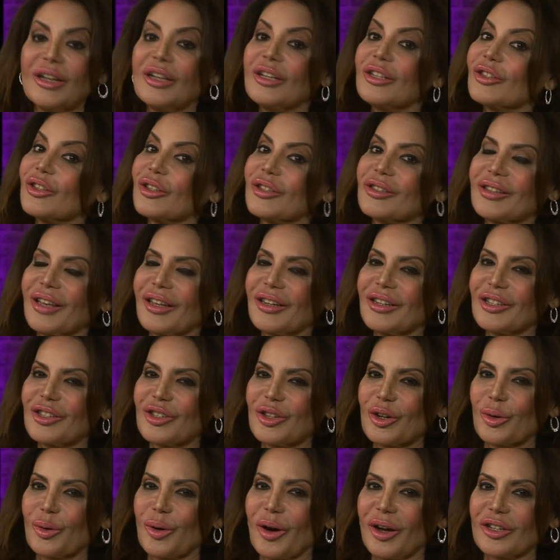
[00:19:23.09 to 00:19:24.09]
So send us your
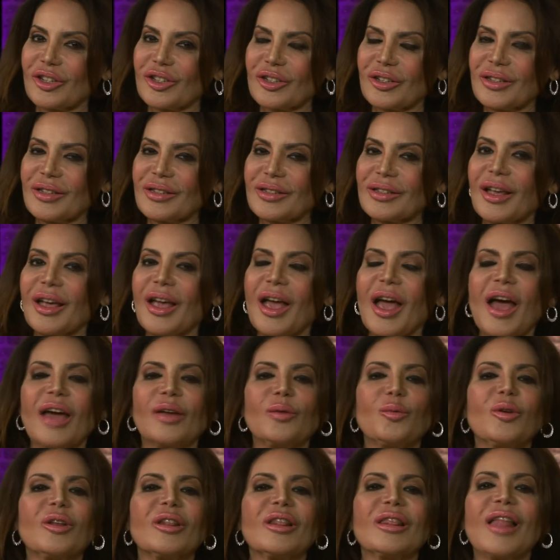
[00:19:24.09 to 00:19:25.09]
questions, and
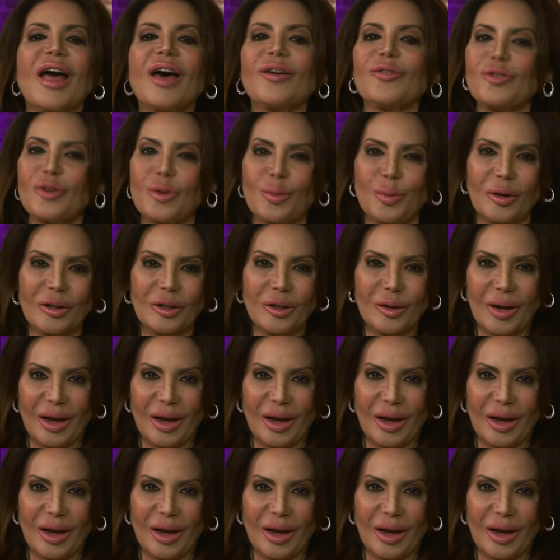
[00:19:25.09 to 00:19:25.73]
we'd love to bring you